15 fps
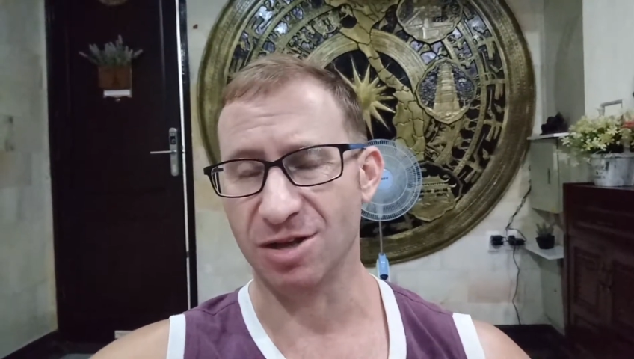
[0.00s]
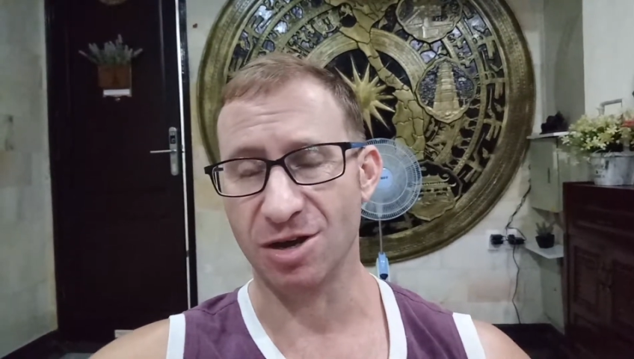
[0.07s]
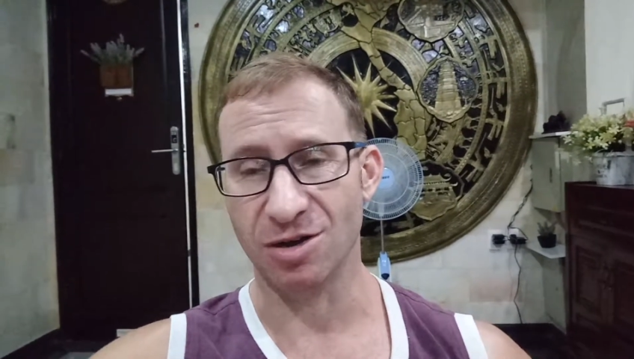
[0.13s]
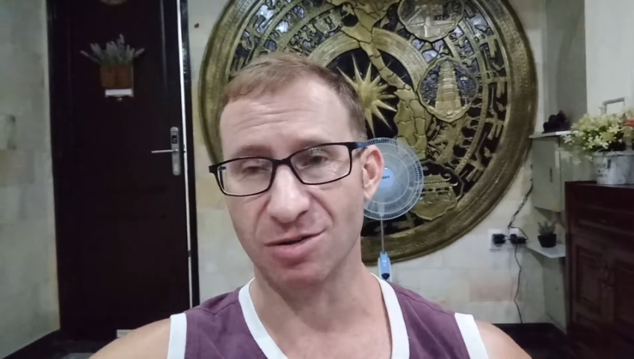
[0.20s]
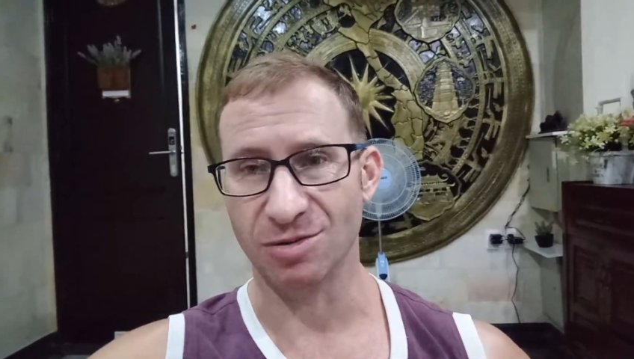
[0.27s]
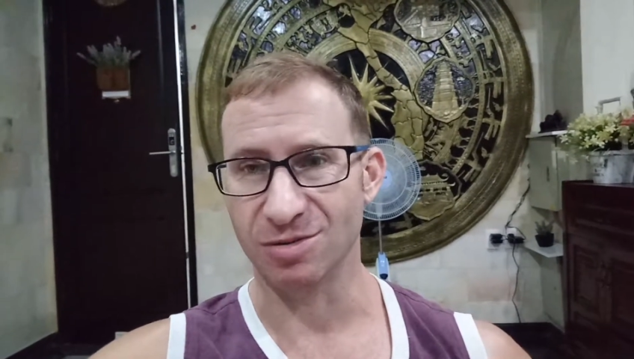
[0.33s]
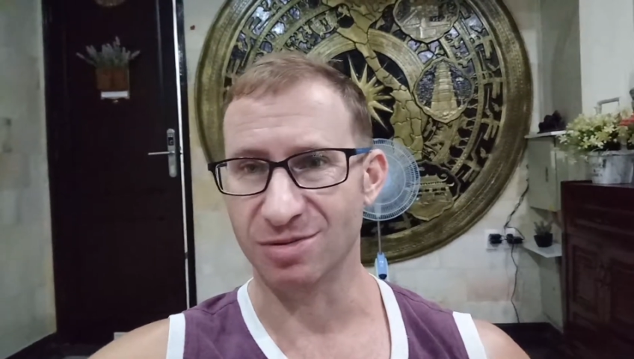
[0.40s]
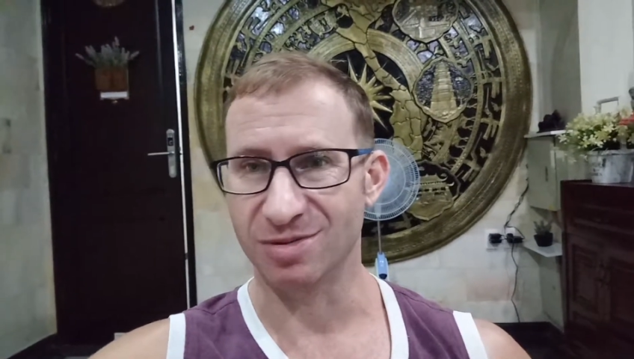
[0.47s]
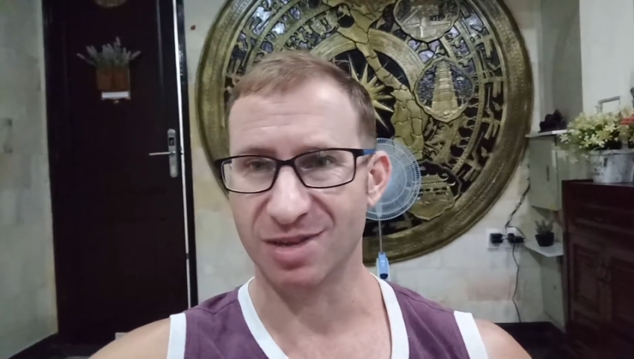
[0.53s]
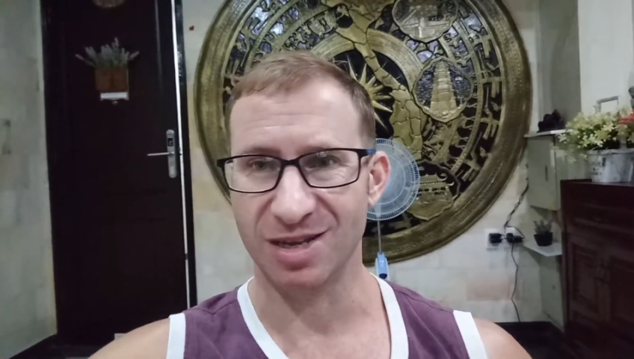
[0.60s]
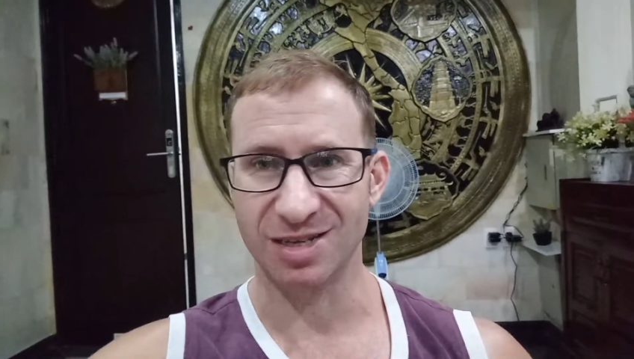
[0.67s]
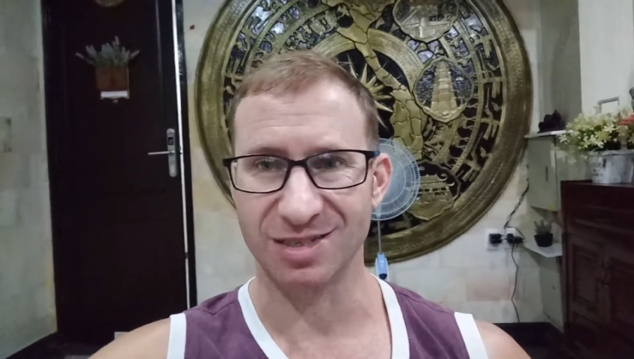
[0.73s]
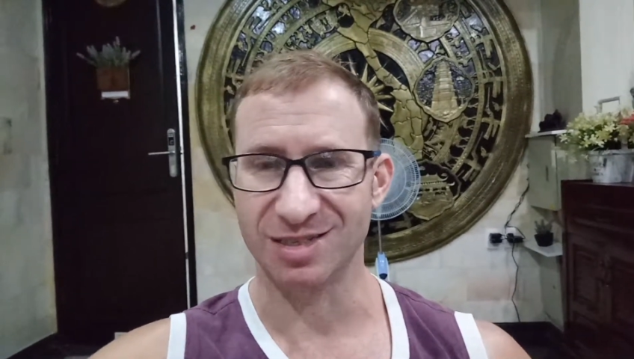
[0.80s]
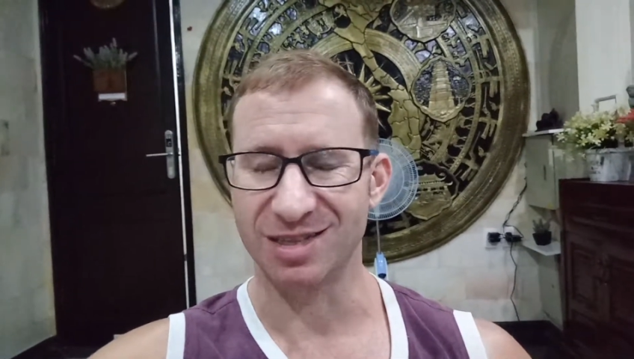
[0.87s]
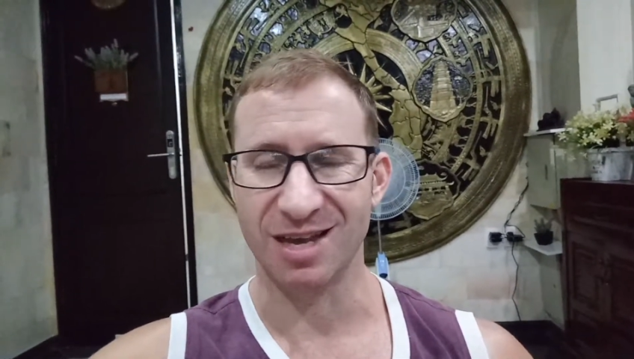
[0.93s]
No,
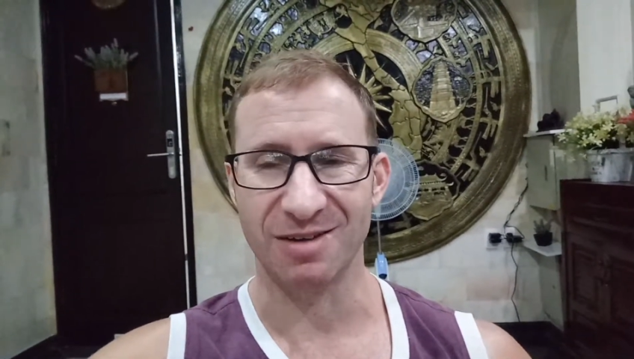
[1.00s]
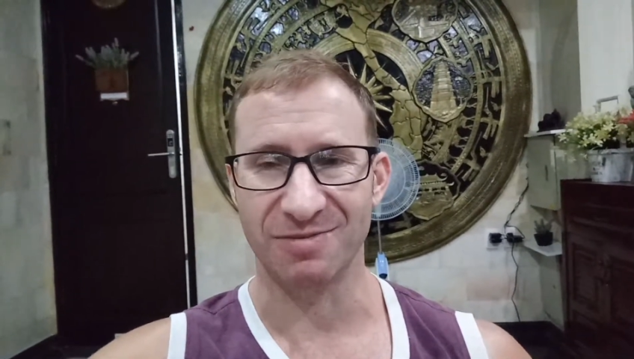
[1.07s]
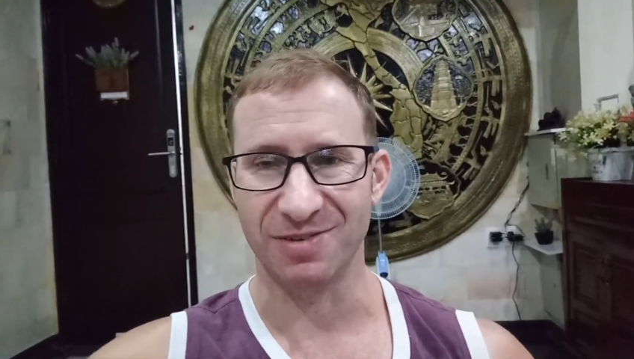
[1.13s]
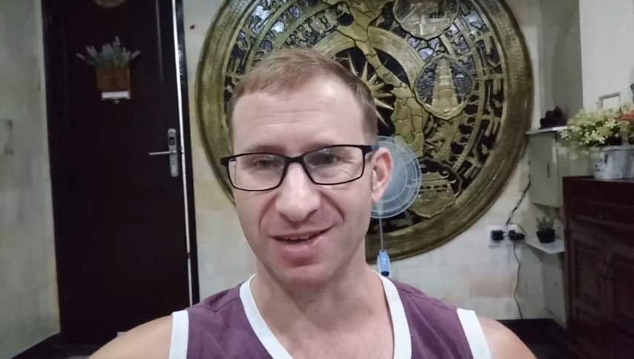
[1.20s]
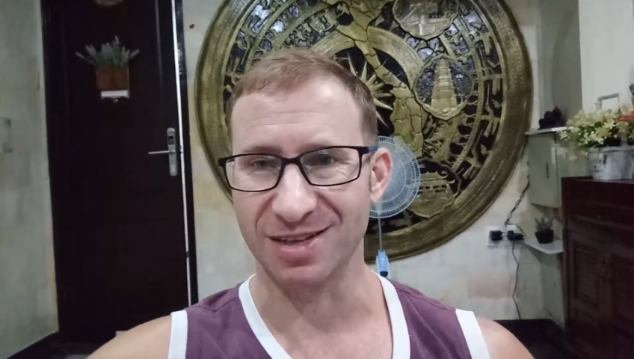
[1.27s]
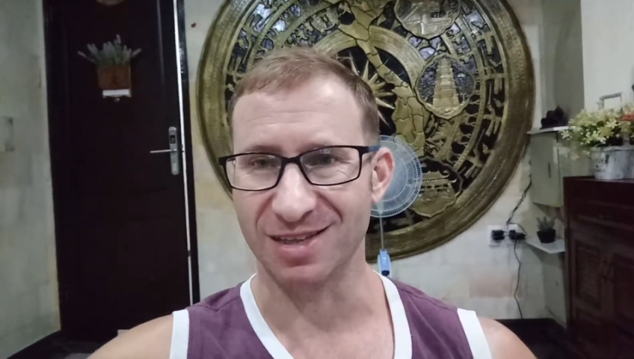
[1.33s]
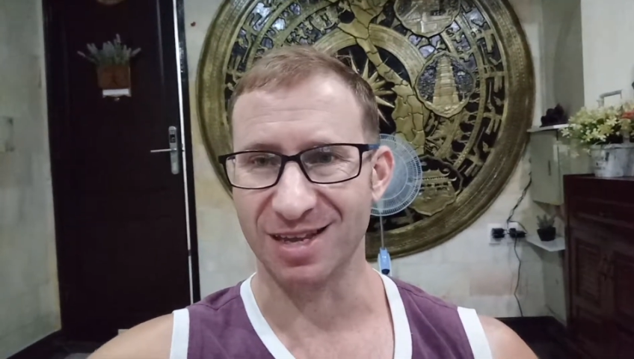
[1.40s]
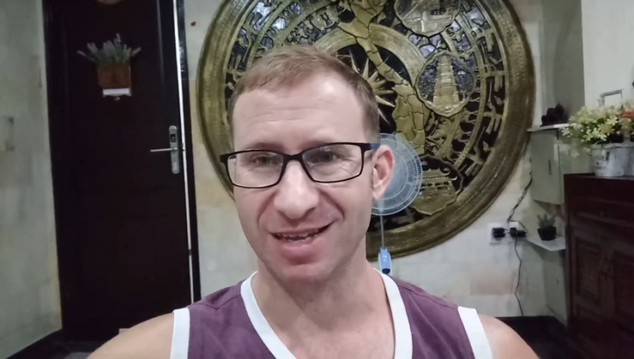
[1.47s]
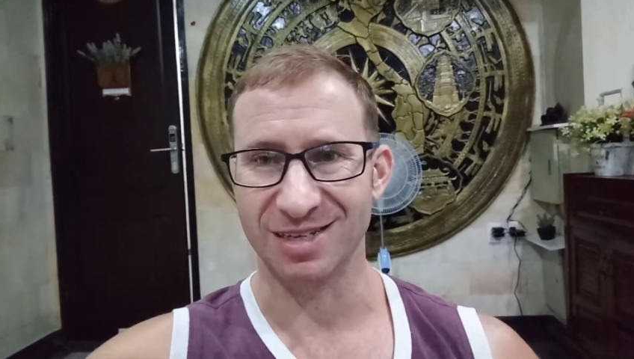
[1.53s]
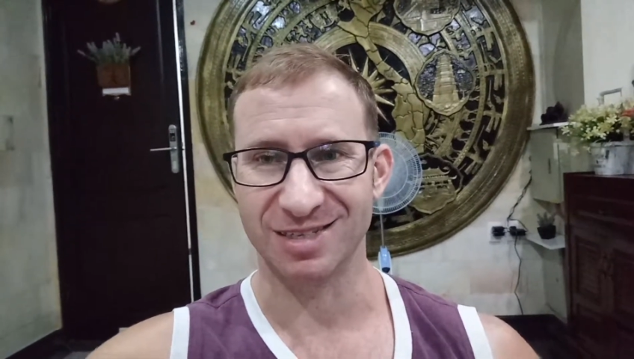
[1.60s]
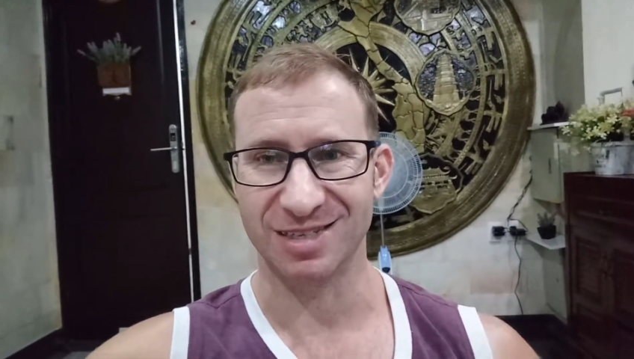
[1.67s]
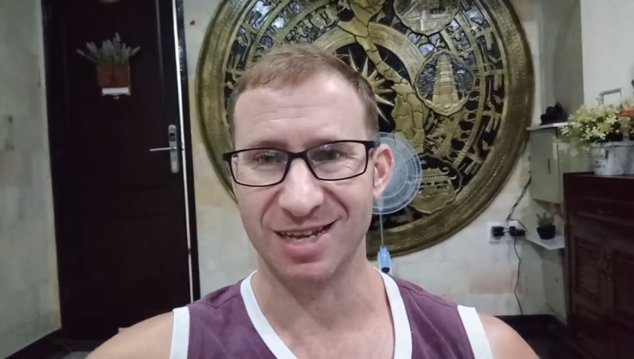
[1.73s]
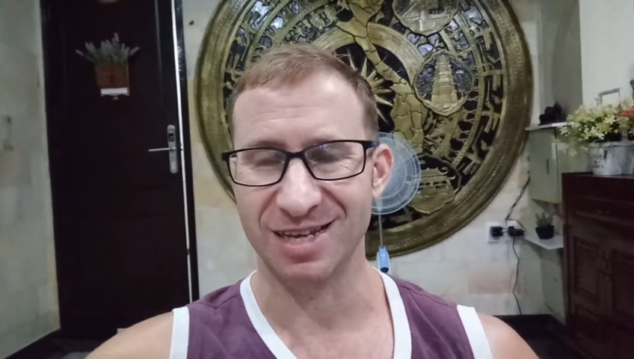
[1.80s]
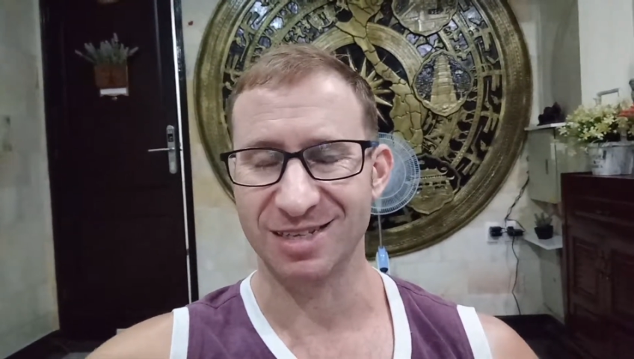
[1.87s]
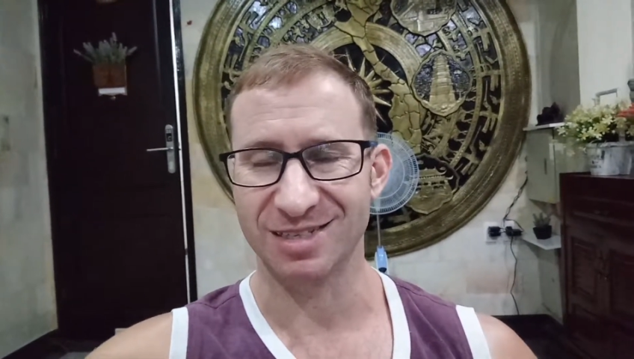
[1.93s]
there's nothing.
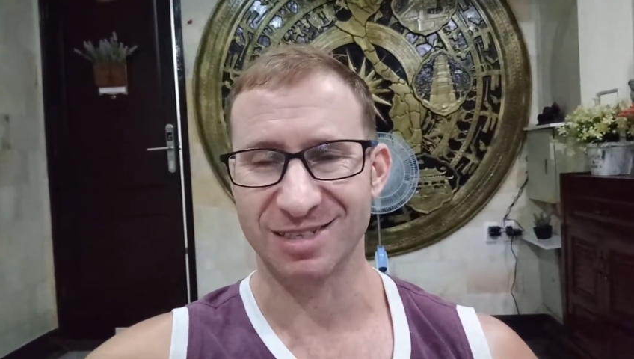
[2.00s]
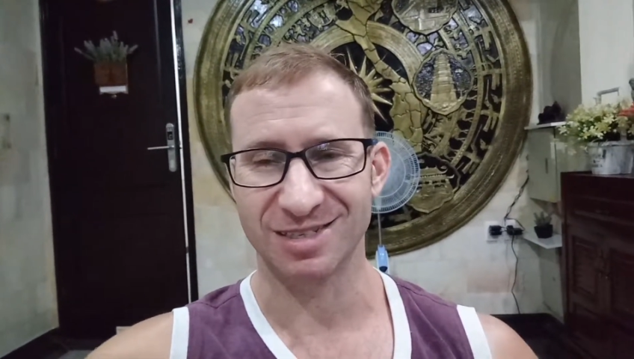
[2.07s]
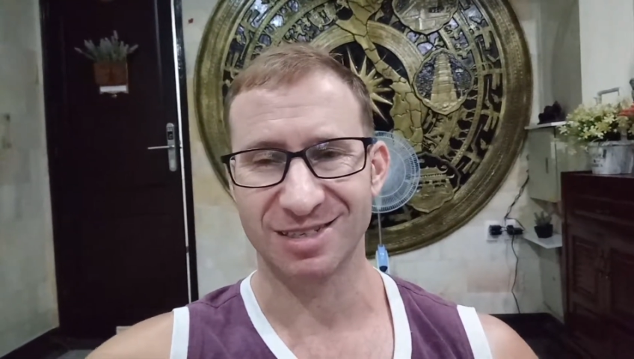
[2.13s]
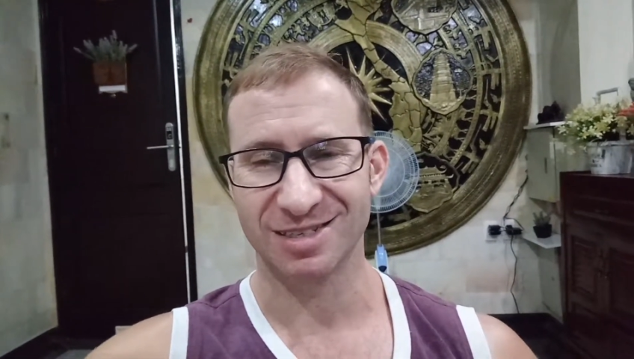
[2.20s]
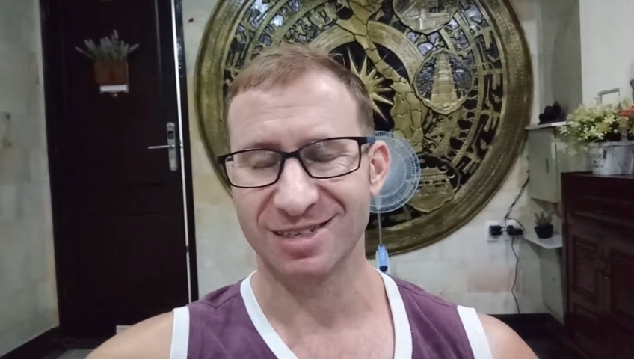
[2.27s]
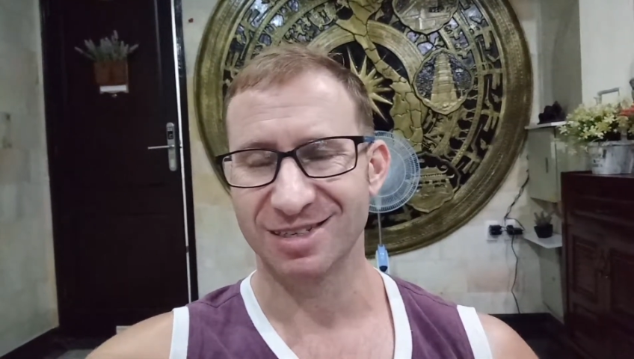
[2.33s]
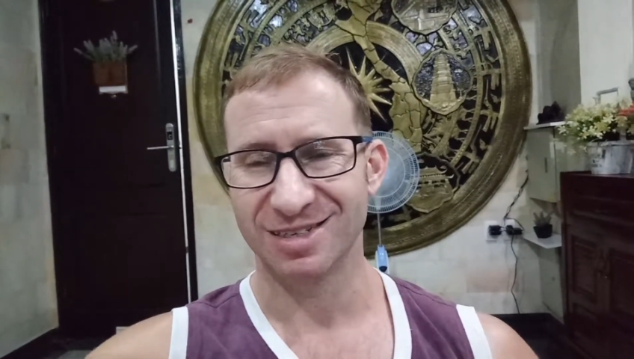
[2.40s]
There's, there's